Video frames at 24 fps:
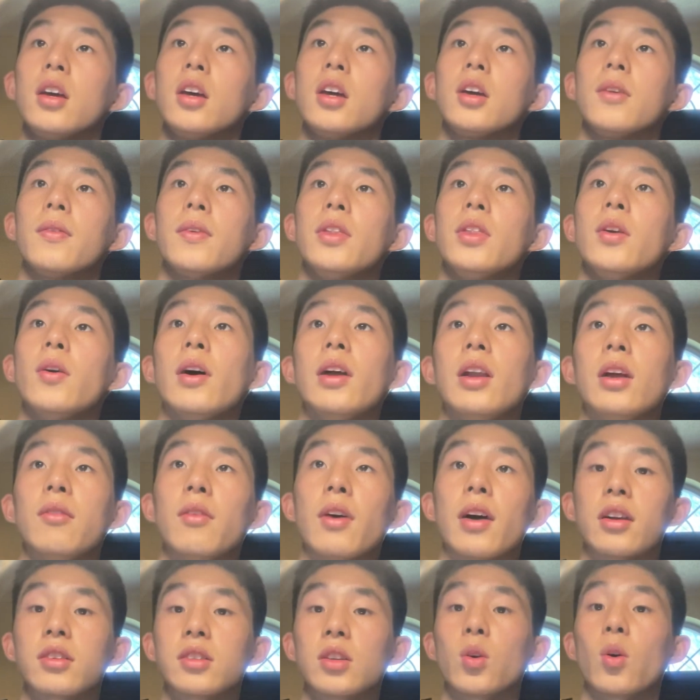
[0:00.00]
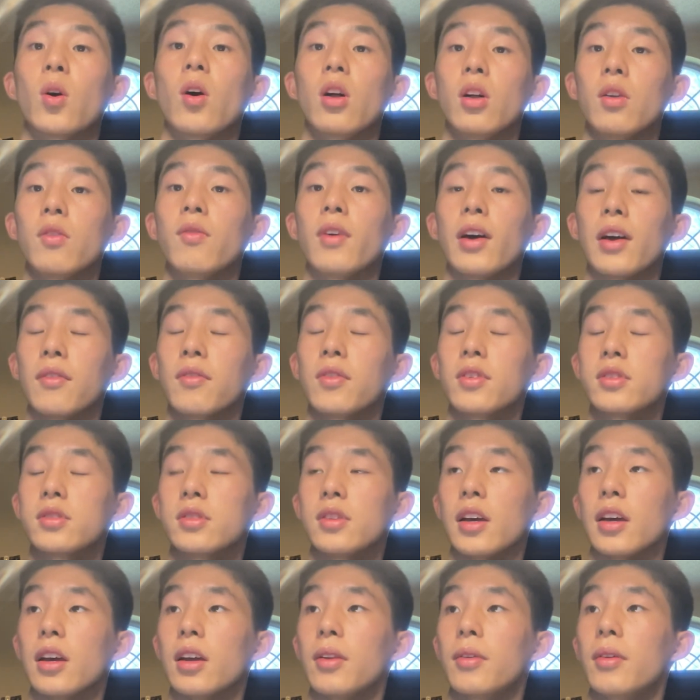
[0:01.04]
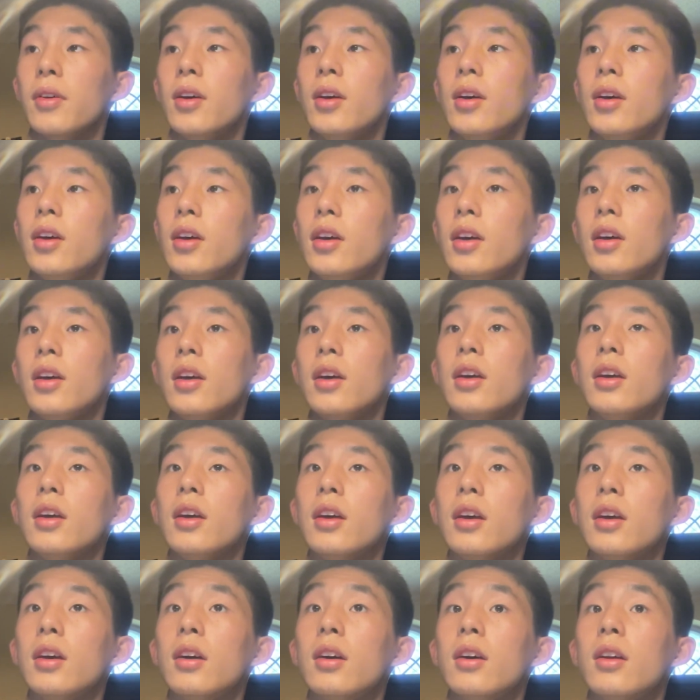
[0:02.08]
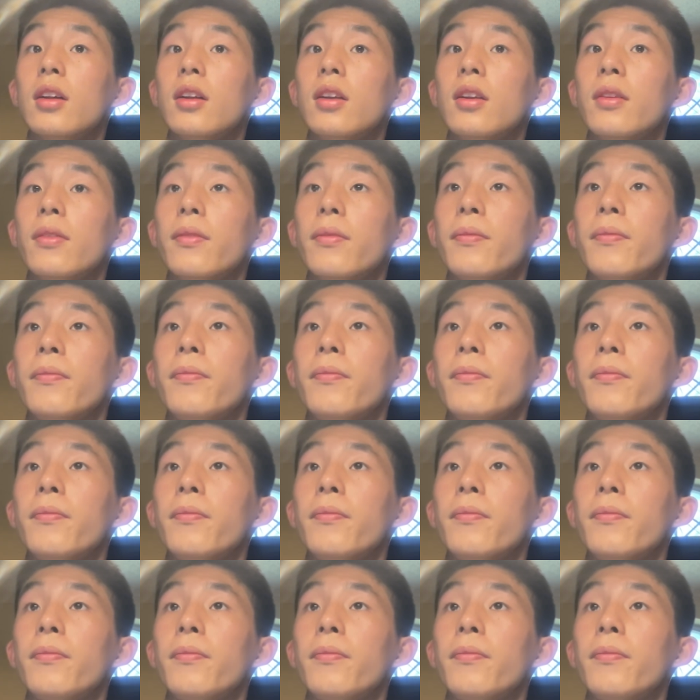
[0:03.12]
even though I never actually qualified for state. And